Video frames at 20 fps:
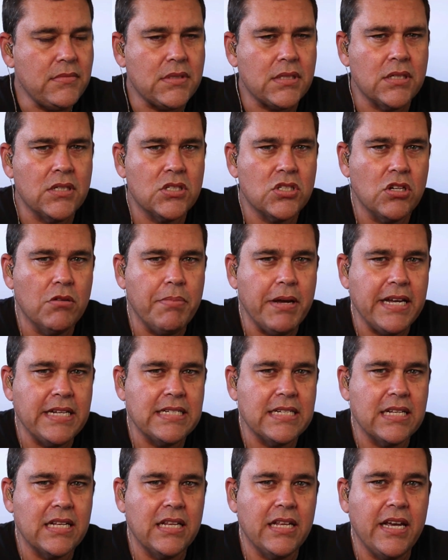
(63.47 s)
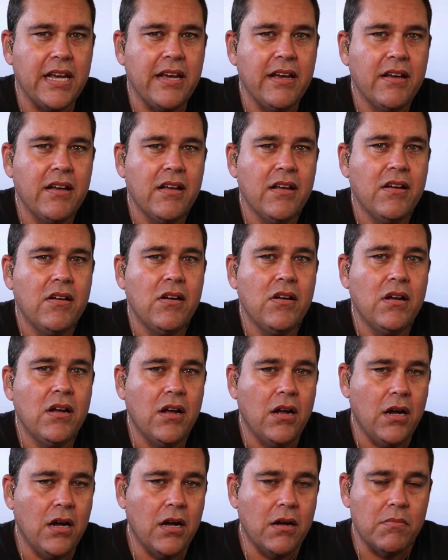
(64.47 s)
So basically,
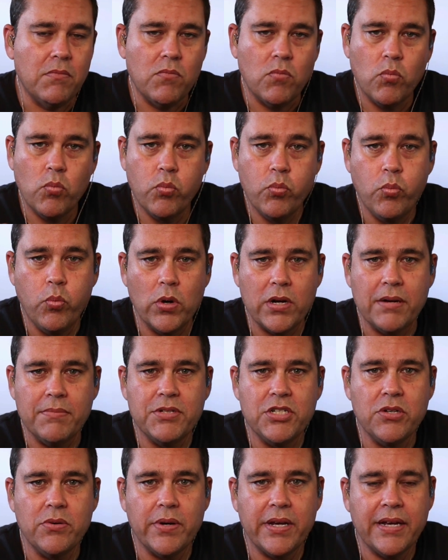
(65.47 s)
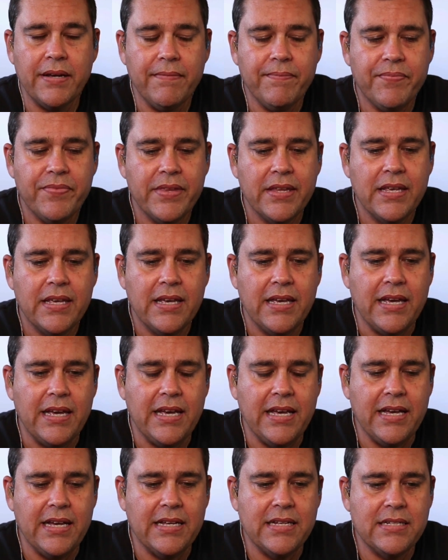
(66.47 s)
what I'm doing
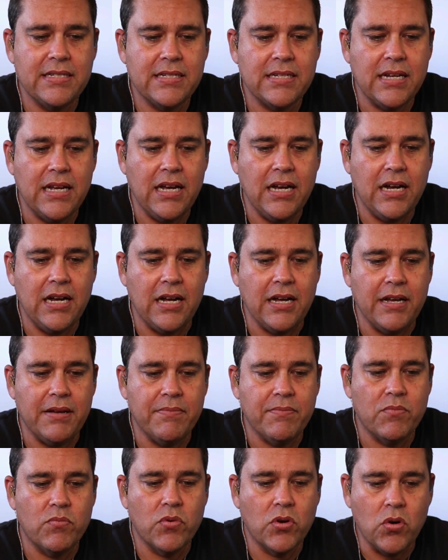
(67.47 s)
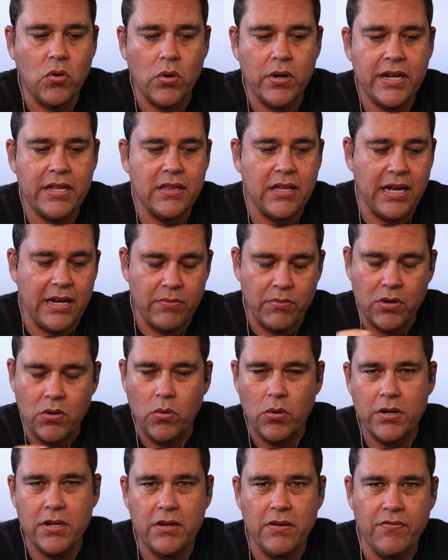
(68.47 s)
is I
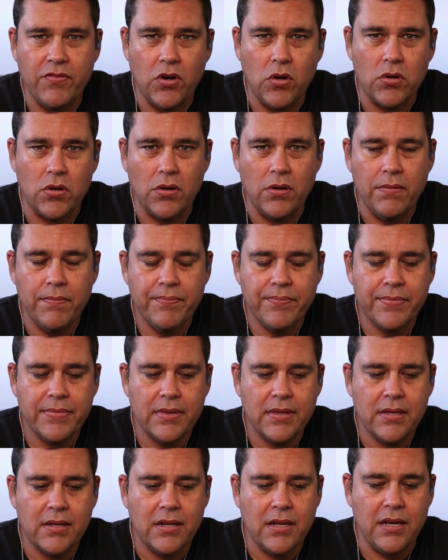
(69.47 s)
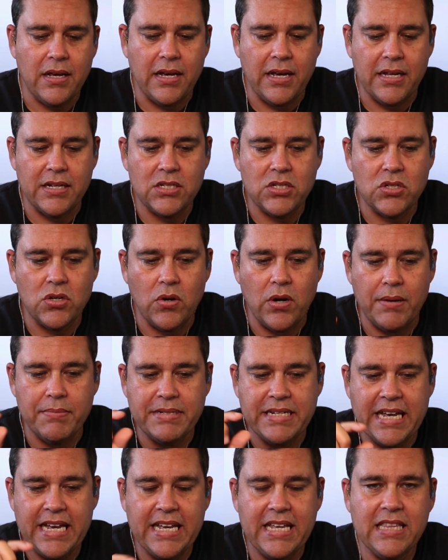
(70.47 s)
recorded a vocal, and so I'm
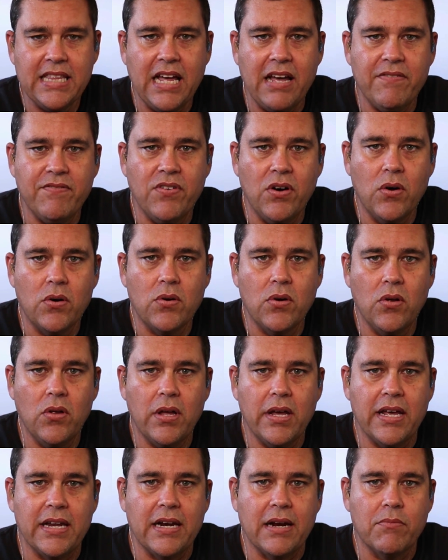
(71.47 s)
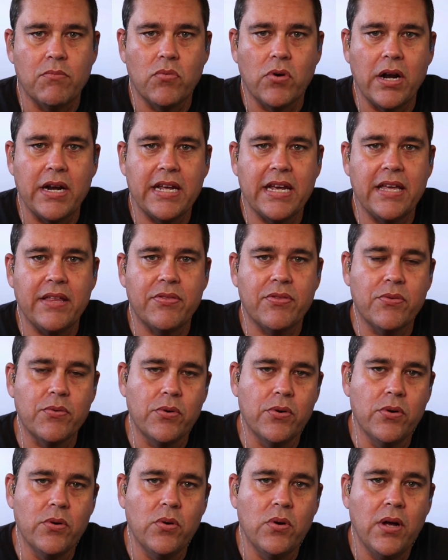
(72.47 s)
taking that vocal and I'm running it
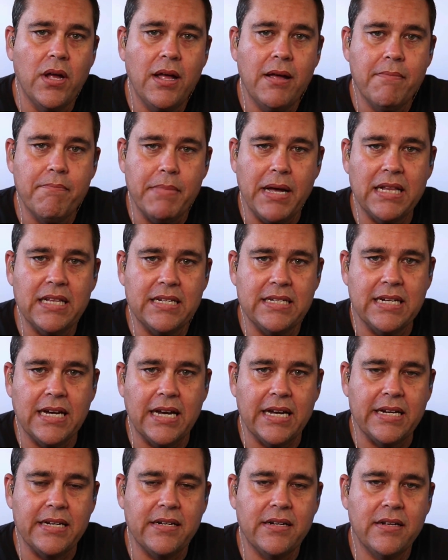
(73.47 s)
through melodyne.